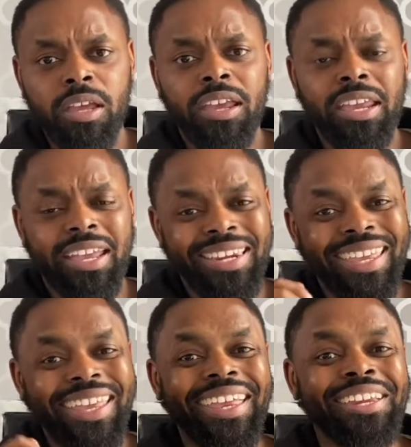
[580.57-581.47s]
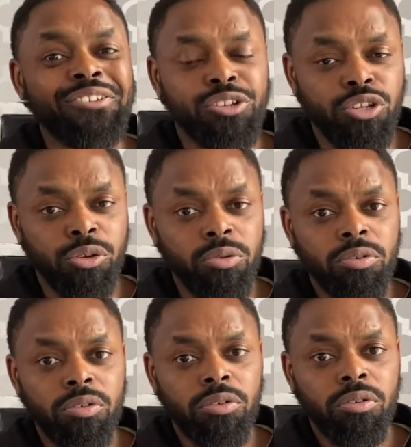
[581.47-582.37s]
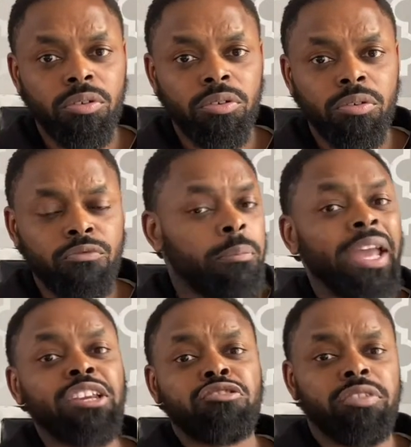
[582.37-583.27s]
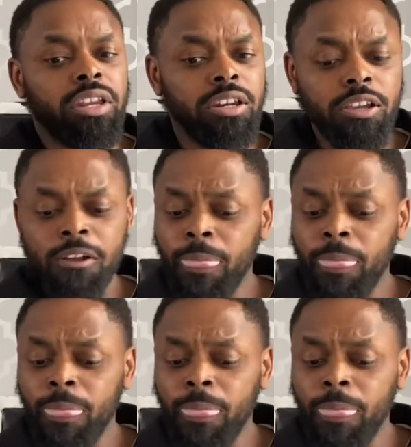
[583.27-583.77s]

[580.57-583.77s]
it can hinder you from entering in.